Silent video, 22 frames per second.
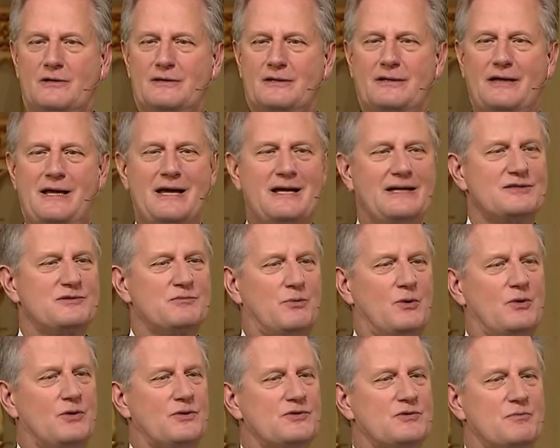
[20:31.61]
yeah, I
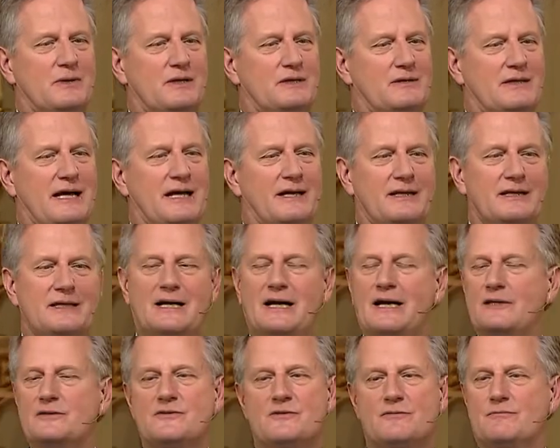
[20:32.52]
suppose, but not in
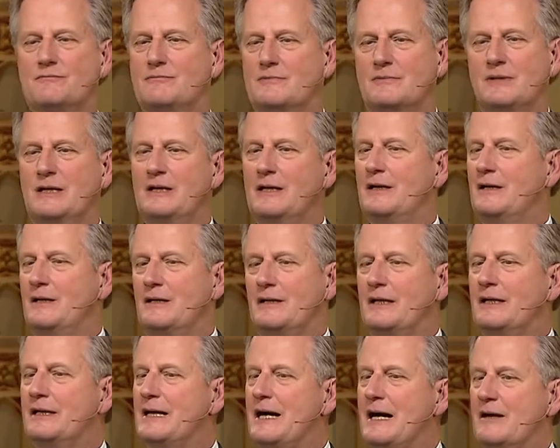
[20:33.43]
God's
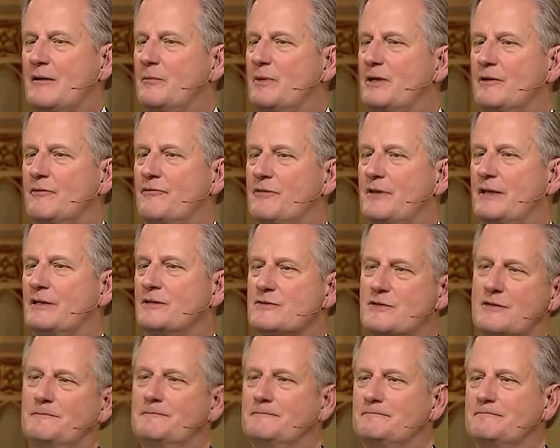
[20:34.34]
economy of things.